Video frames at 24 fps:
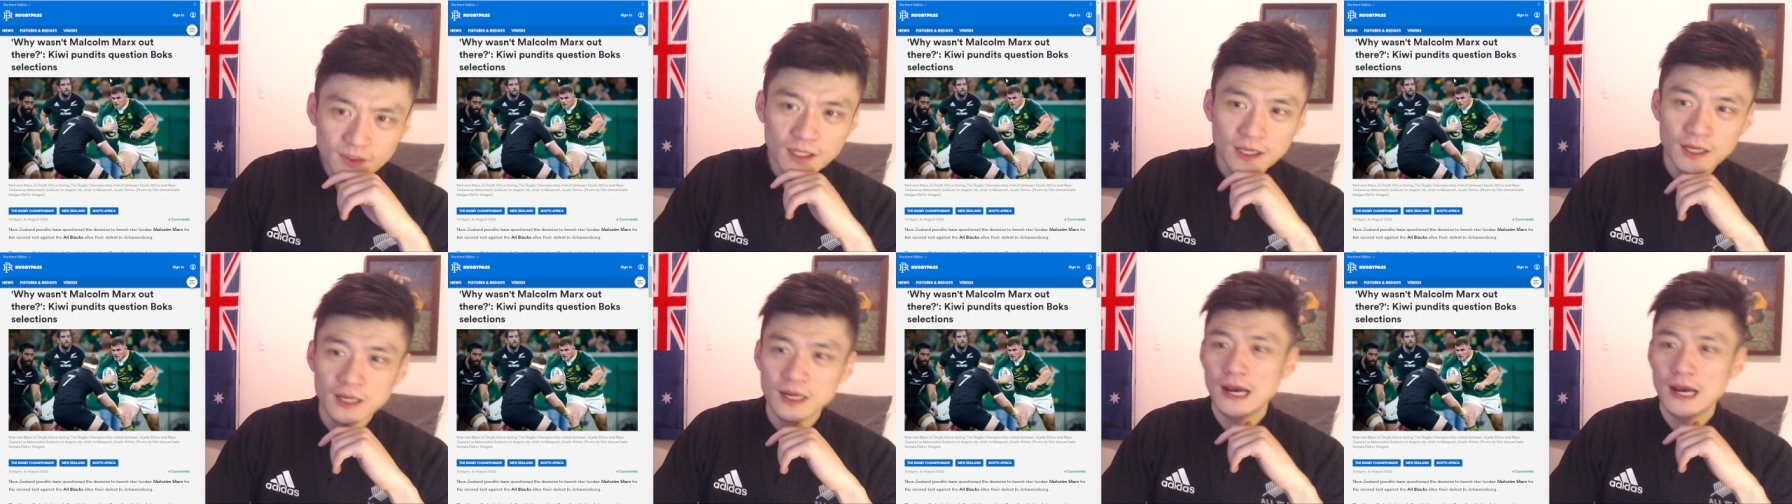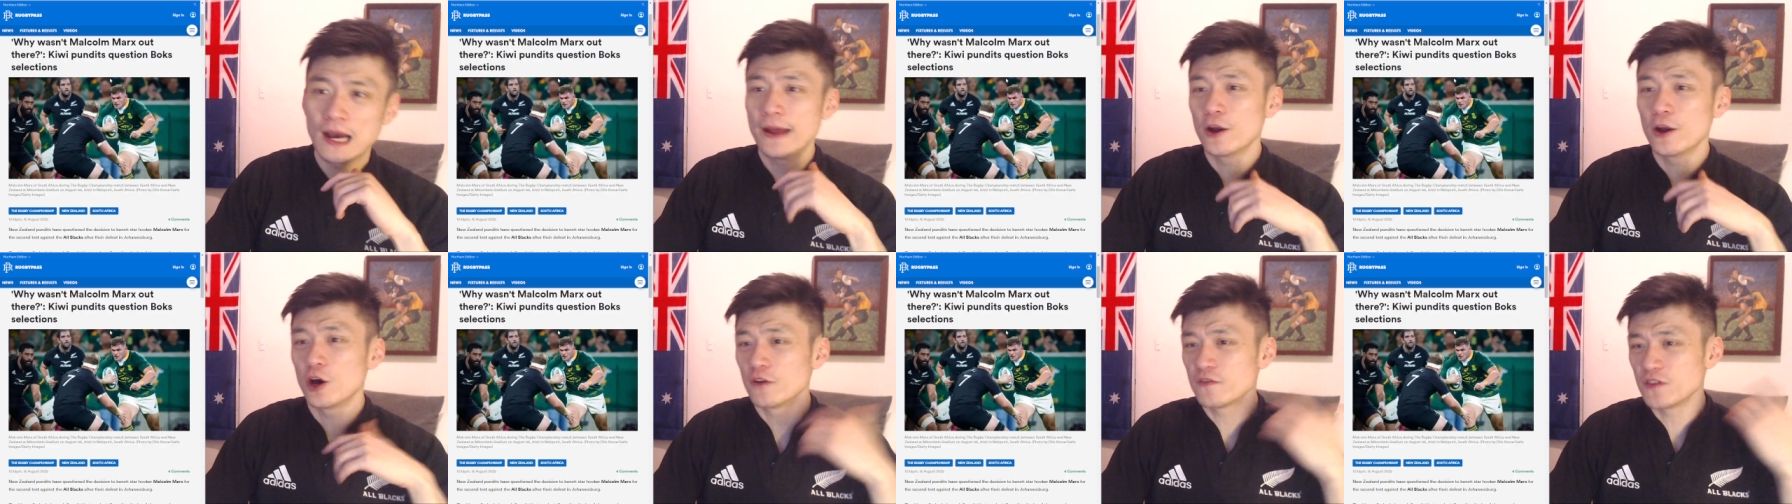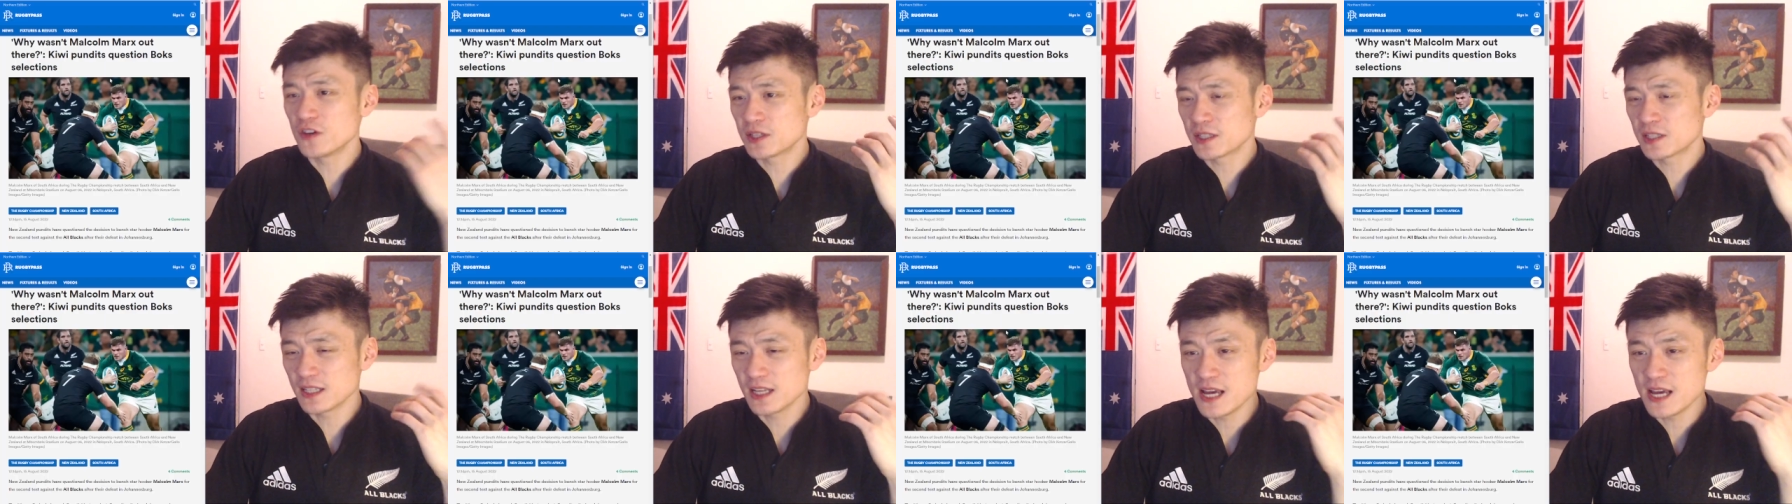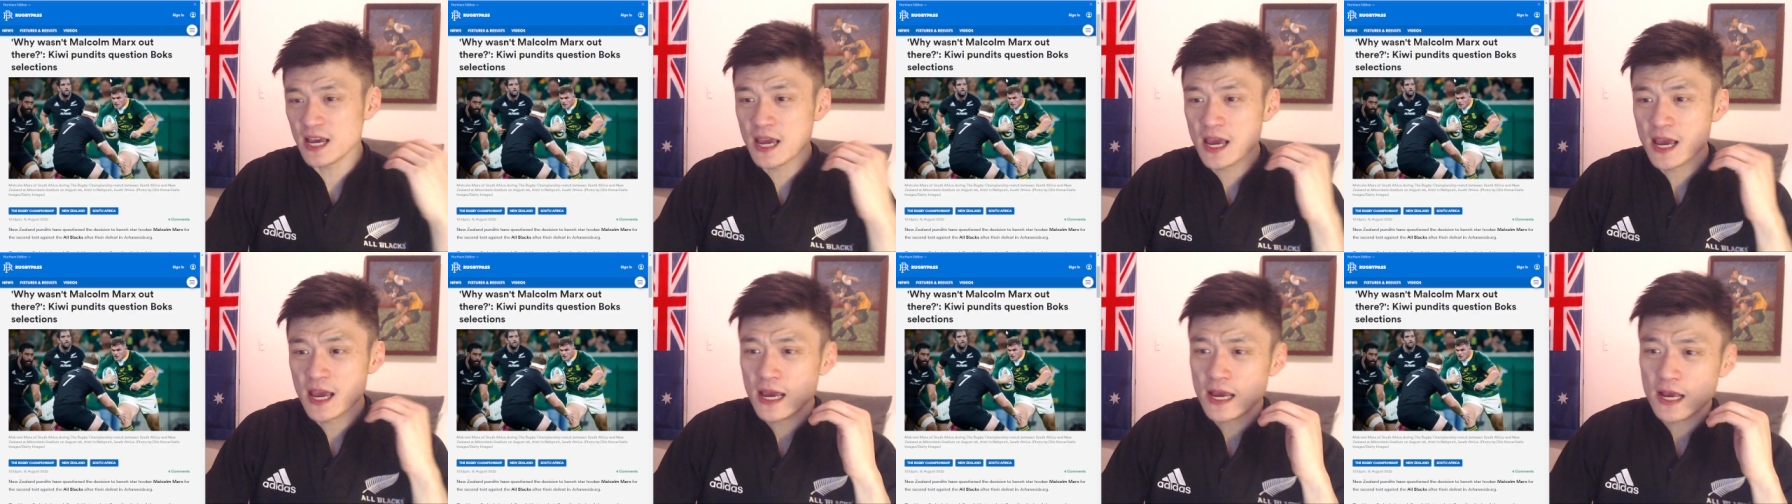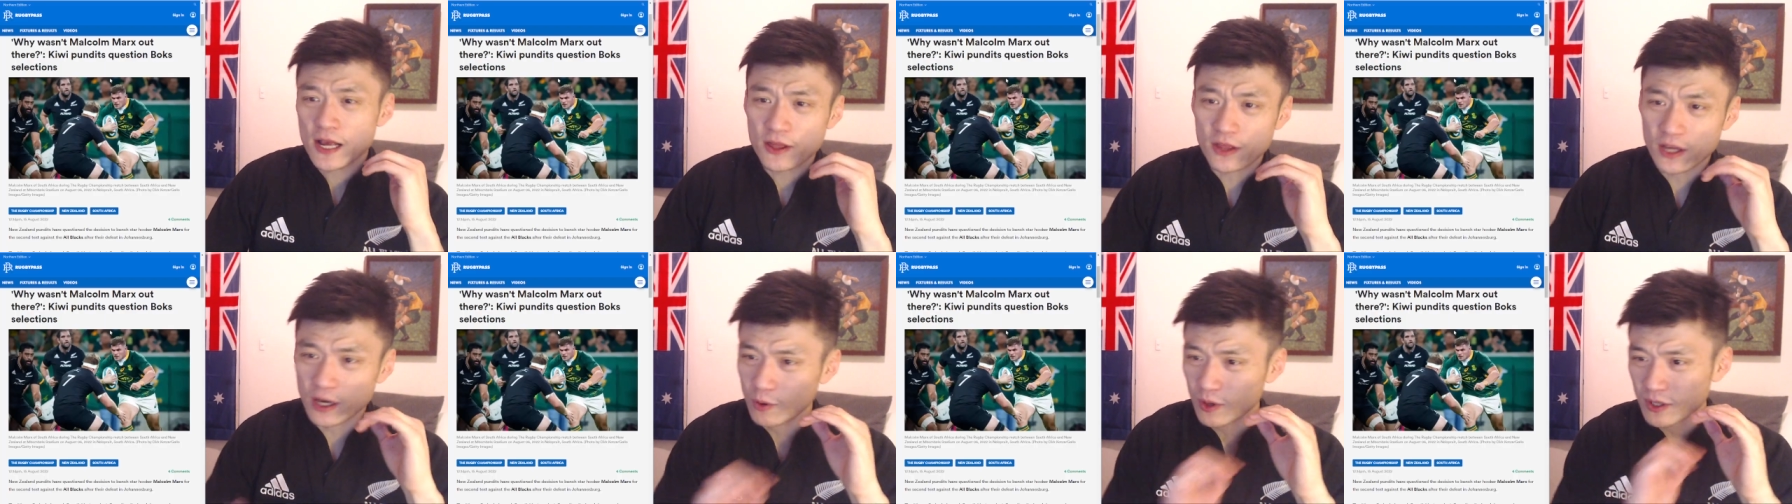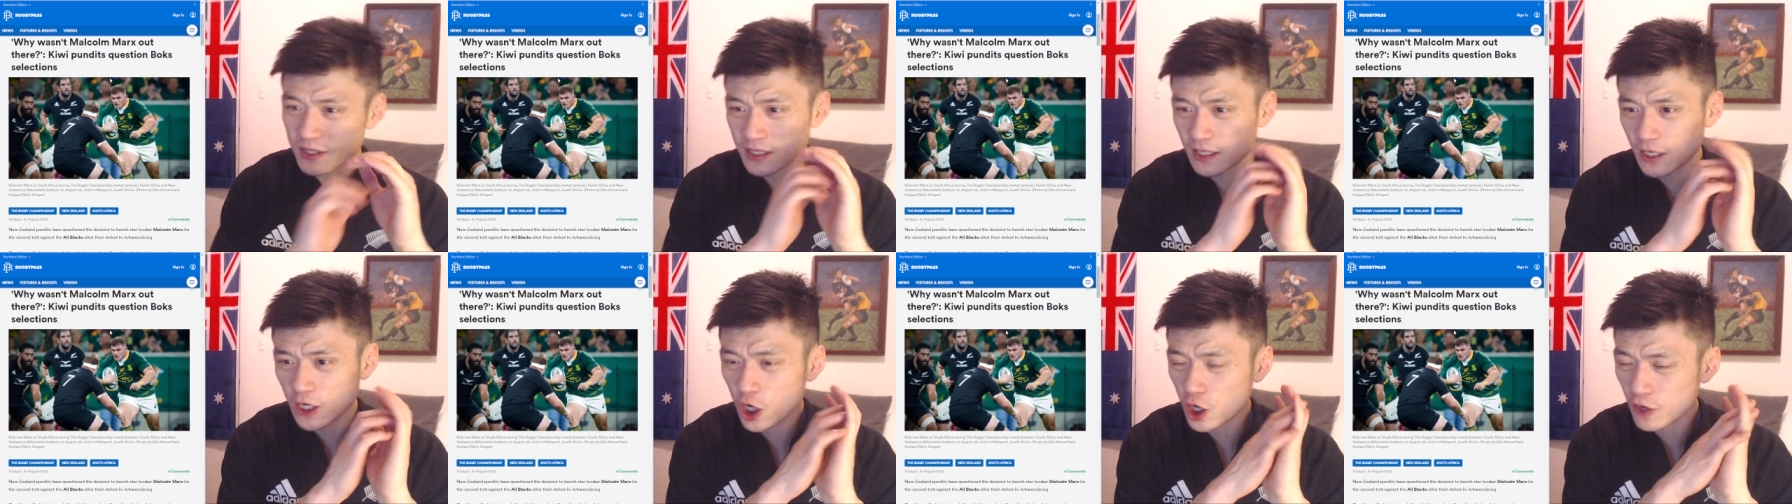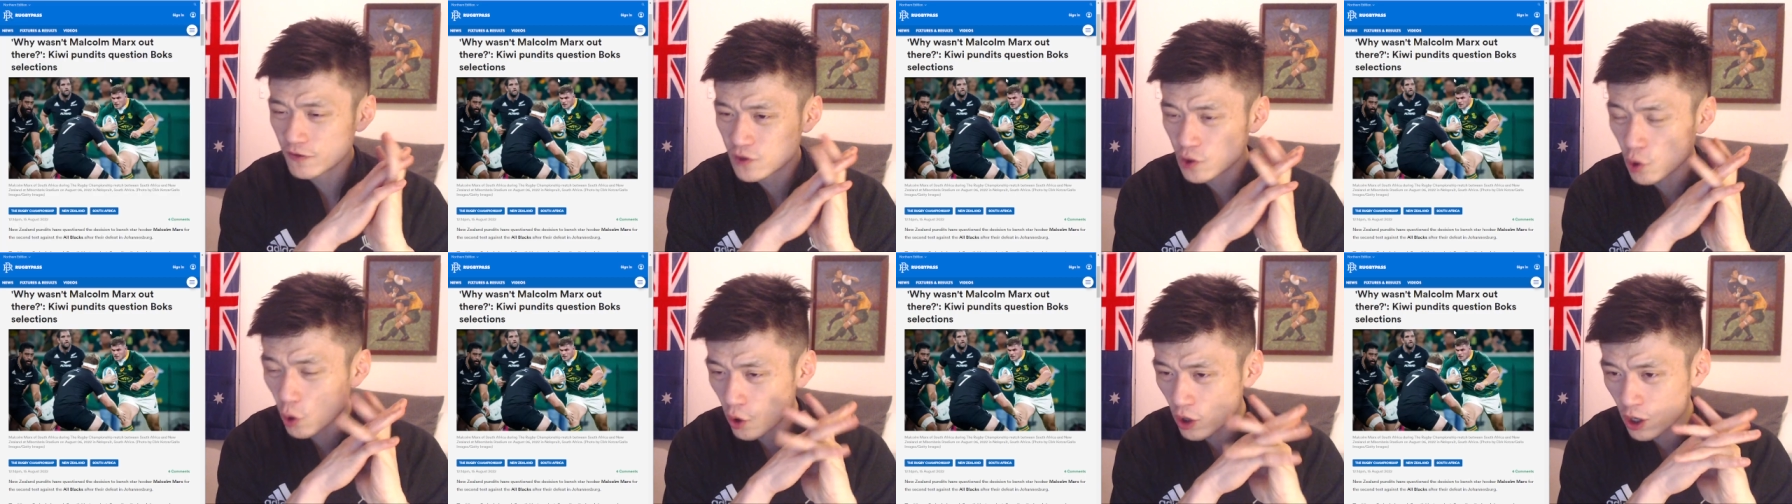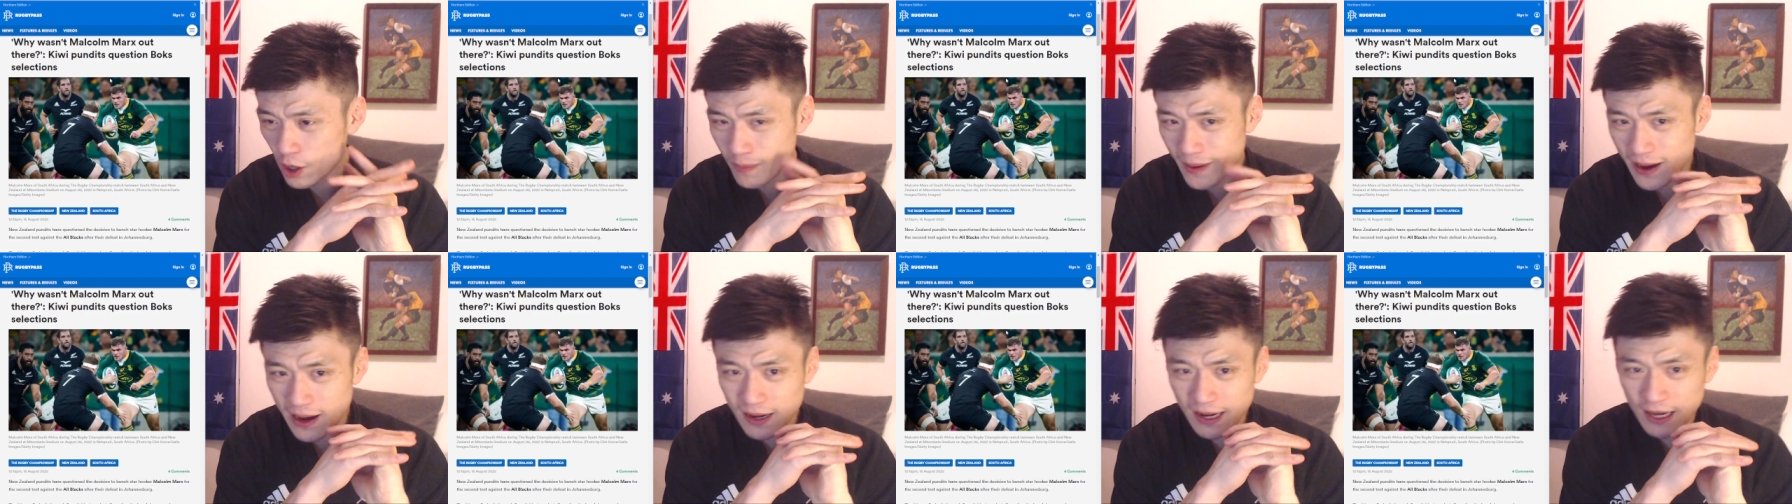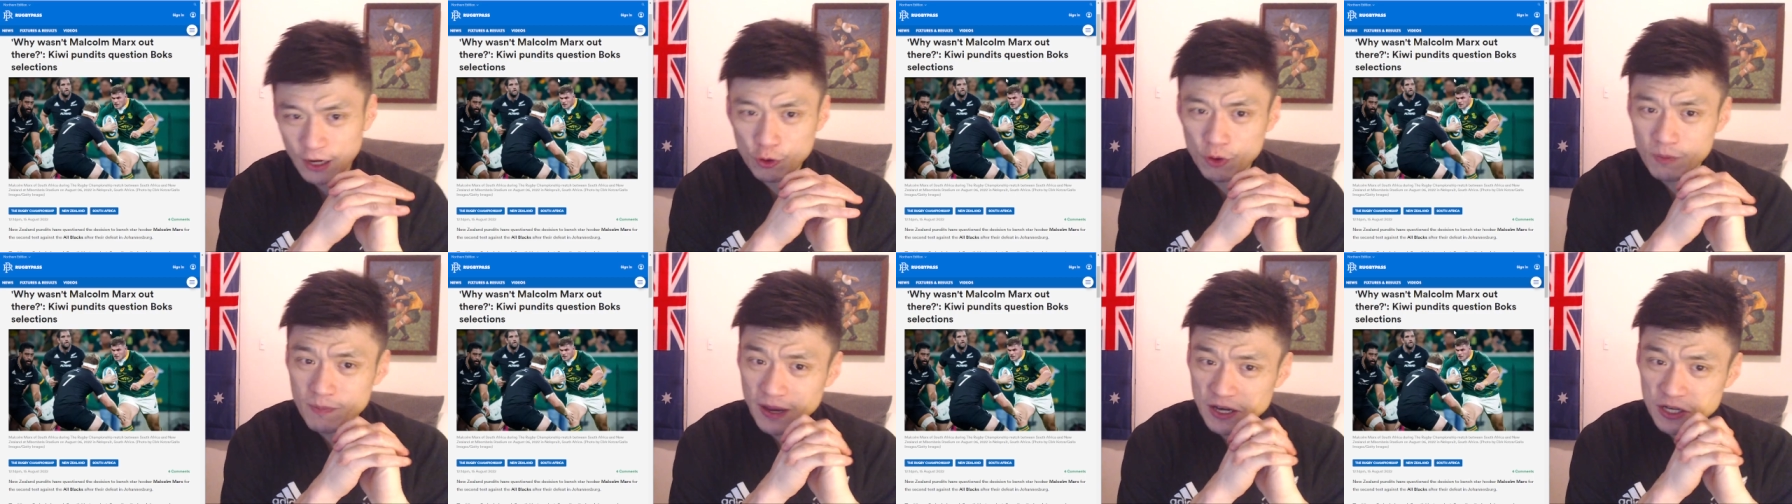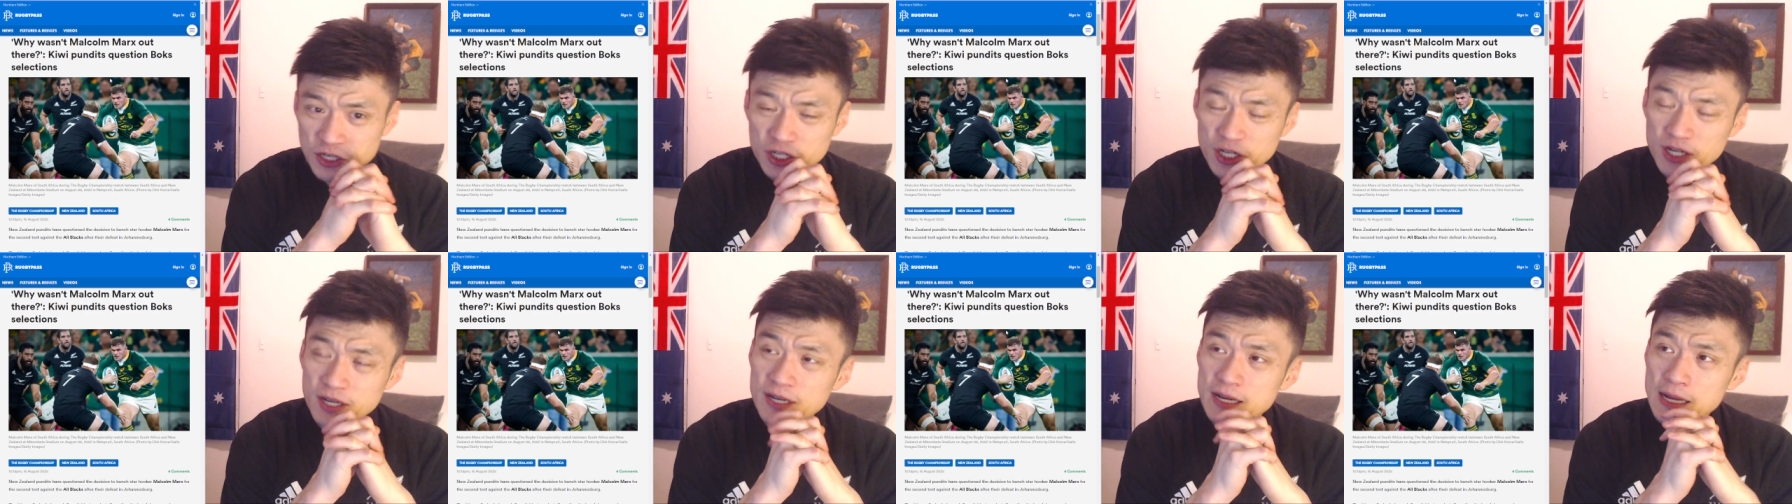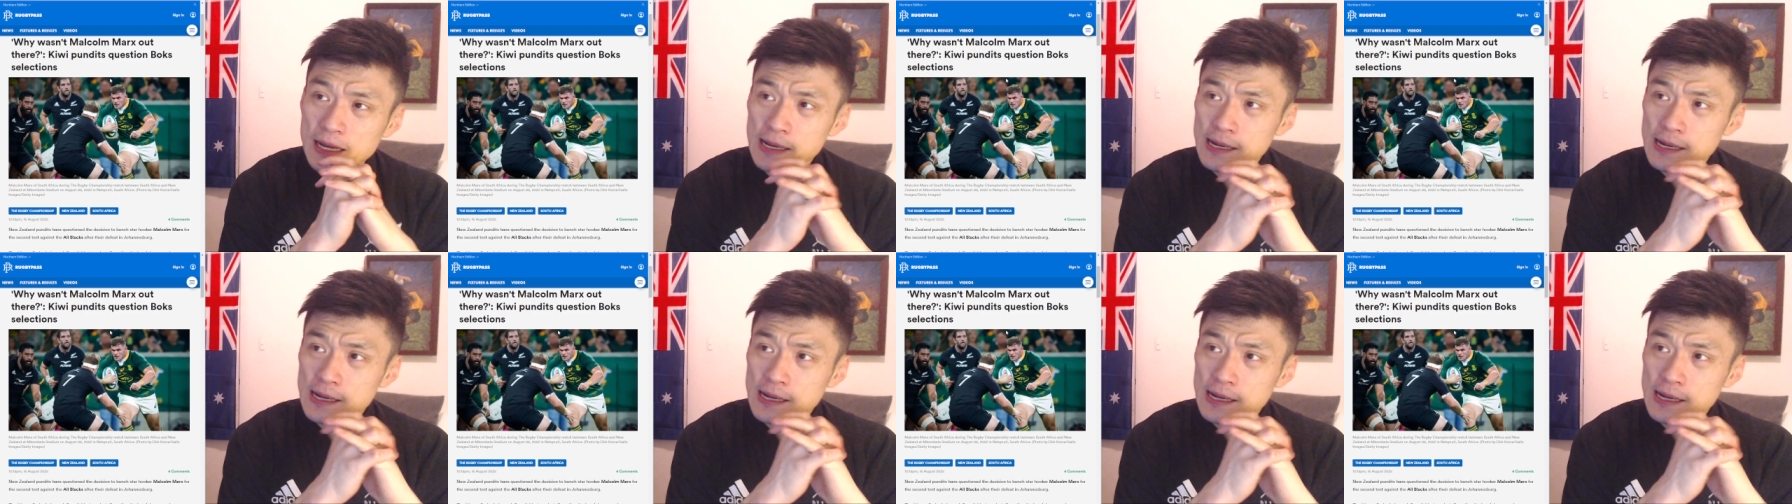And obviously, there was a lot of talk about, like we mentioned,